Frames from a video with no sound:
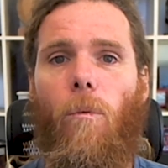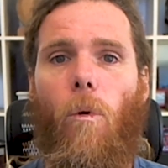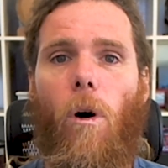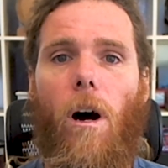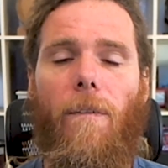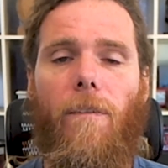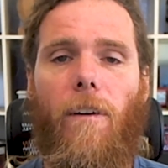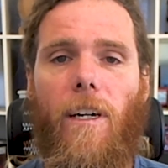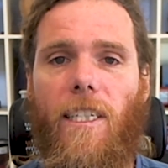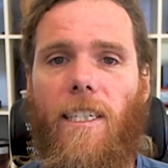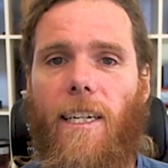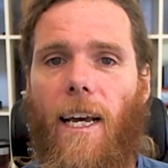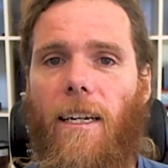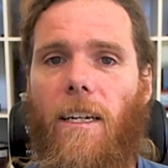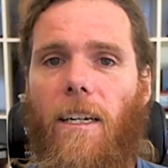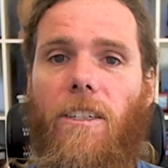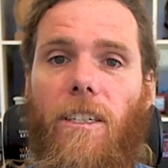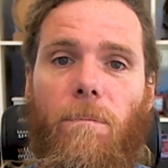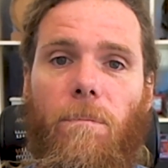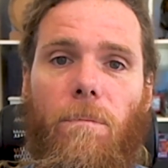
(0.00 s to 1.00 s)
Now, Wi-Fi
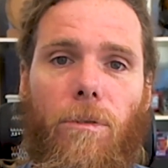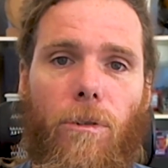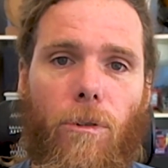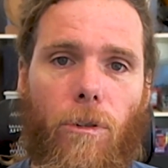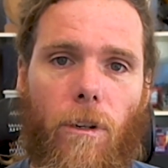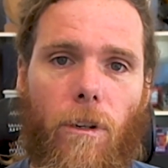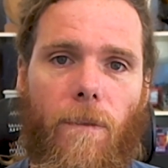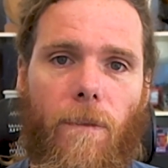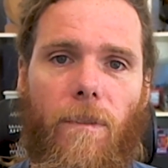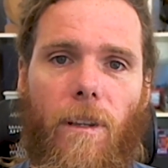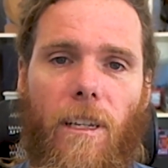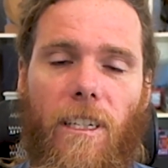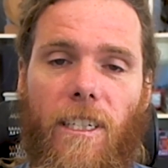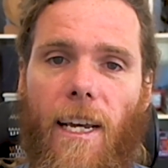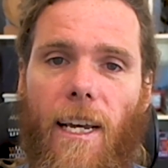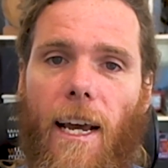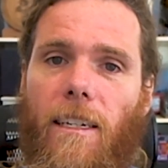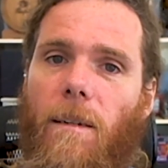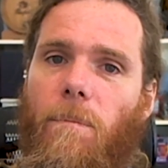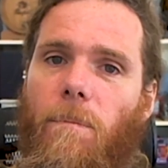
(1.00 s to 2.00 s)
standards improve,
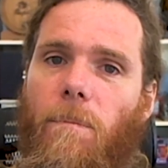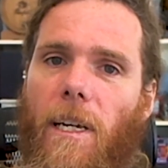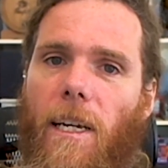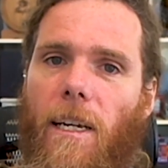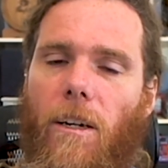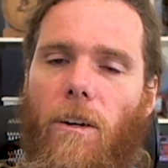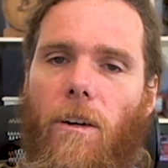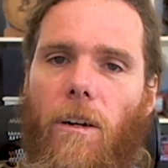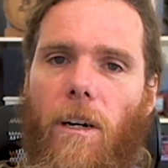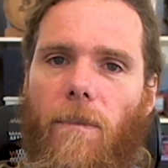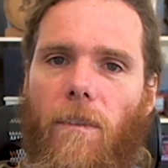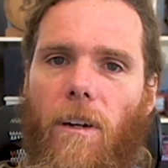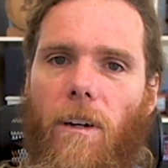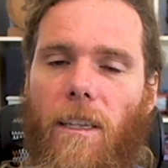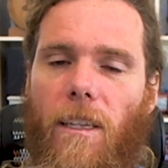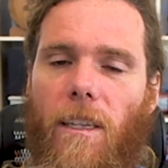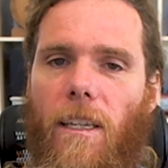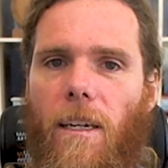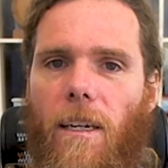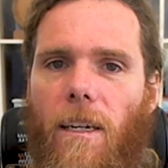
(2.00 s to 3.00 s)
the standard being kind of like